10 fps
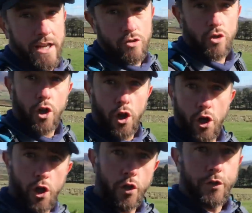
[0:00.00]
extra
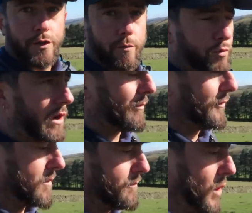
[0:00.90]
clothes and prep
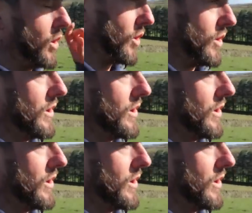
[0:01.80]
for it. But